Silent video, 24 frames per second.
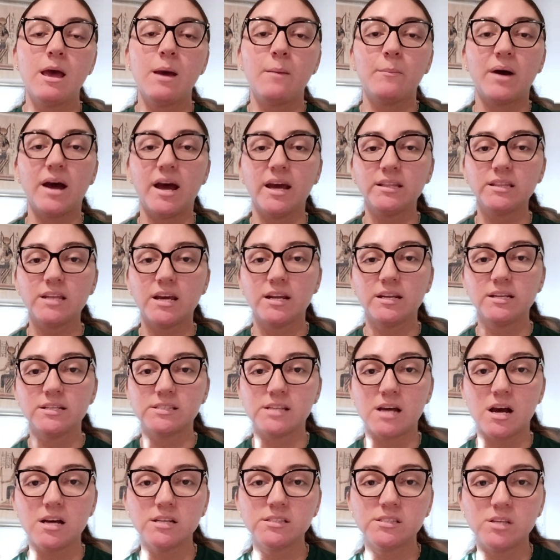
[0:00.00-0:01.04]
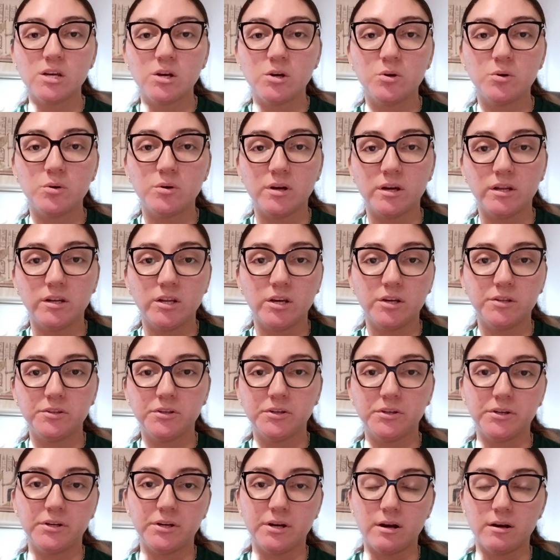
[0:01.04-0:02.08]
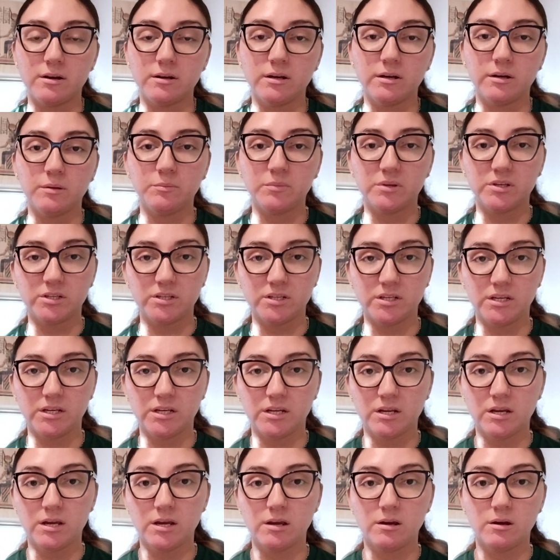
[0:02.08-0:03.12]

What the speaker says: Python is also another good